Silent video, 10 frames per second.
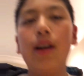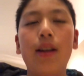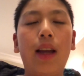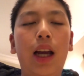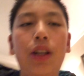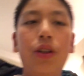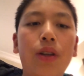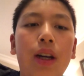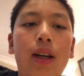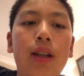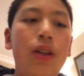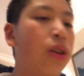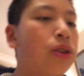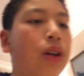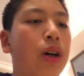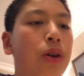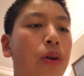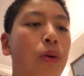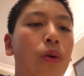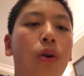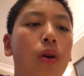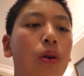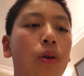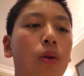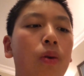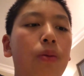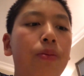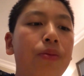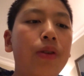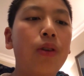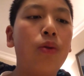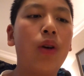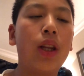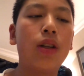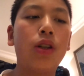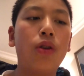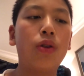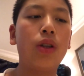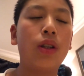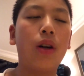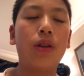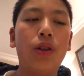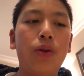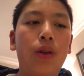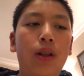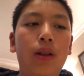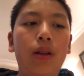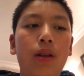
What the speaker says: that you know what the children are doing.